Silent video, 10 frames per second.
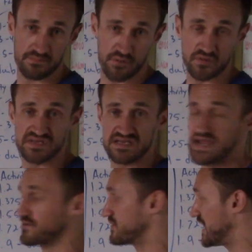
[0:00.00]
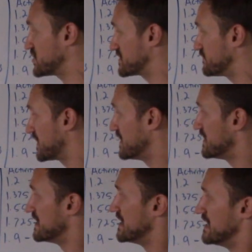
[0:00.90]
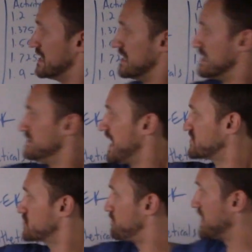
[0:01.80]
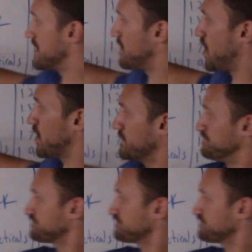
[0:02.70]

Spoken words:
protein degradation. That's your BMR.